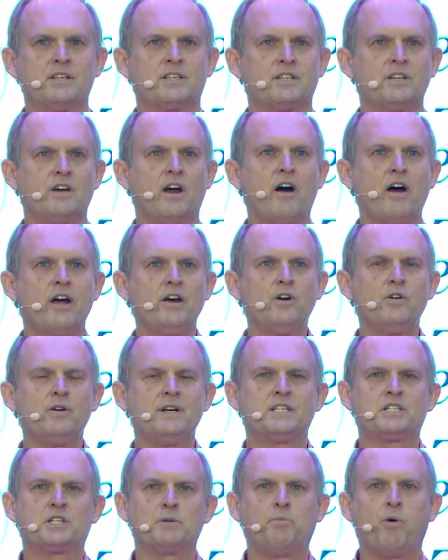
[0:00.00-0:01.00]
scenario
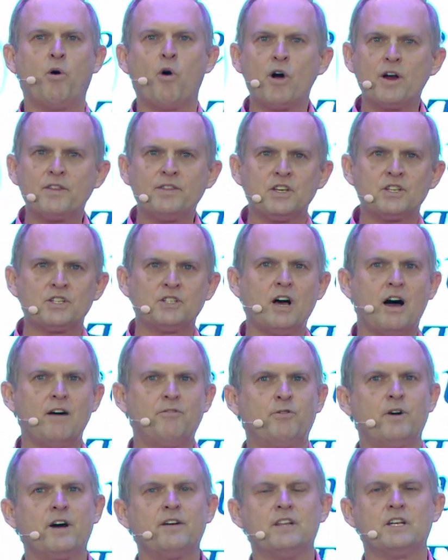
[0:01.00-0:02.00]
is to port the
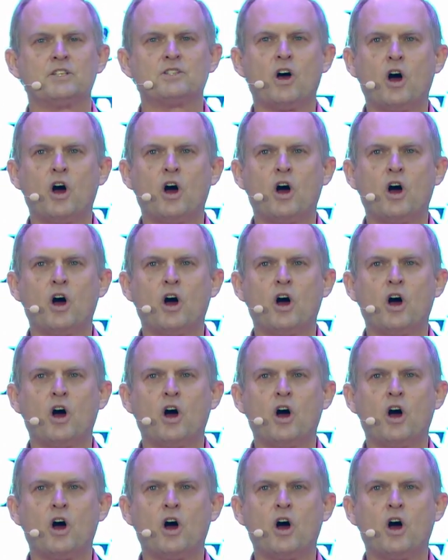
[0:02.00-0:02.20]
software that's